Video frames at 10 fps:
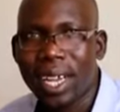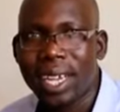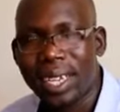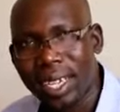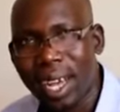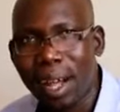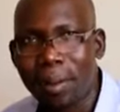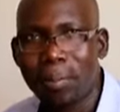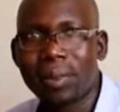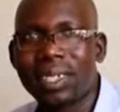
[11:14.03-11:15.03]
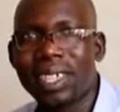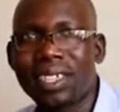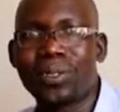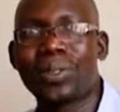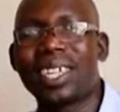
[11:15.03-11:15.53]
in the camp since
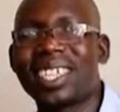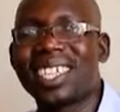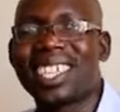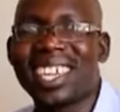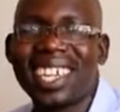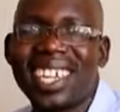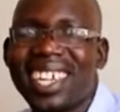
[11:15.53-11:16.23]
2003,